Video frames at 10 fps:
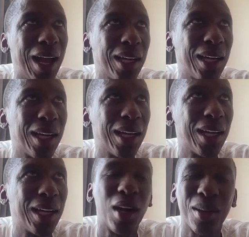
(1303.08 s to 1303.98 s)
I don't
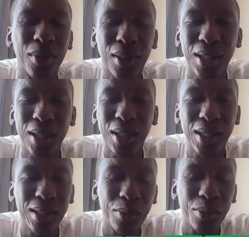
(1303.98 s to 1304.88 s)
know about
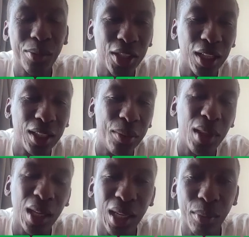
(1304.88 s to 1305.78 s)
this national team
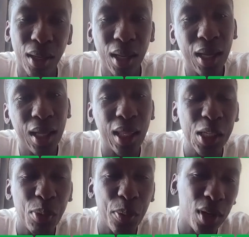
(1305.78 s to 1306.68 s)
thing, and these
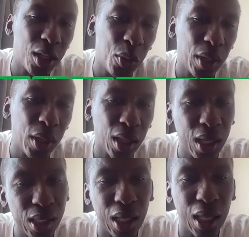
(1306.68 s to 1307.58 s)
people are doing this
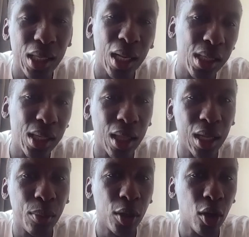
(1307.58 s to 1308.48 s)
and this and this and that.
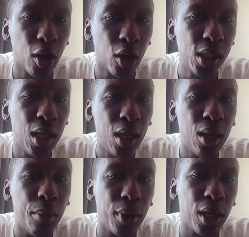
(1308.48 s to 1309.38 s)
Because
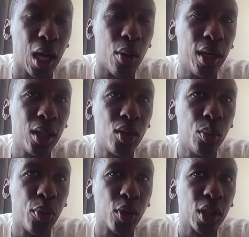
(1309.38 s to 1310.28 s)
me, I wanted to
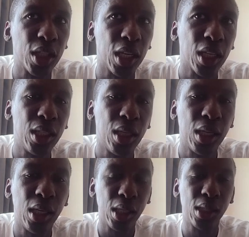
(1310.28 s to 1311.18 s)
protect
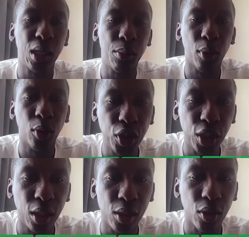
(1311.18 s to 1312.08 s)
his
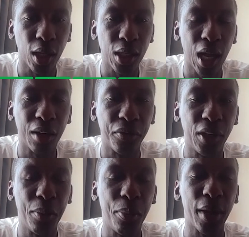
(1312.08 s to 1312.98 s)
emotion so that Anga
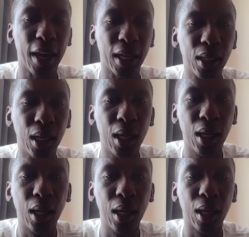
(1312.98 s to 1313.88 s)
Philip had.
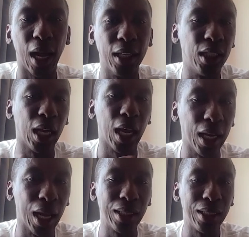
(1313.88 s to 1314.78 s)
Kandi,
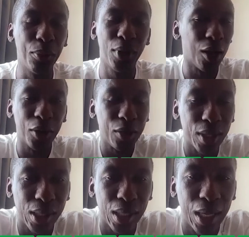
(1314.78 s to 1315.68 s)
and deep down, he
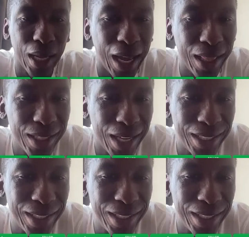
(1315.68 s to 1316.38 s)
was saying, this guy is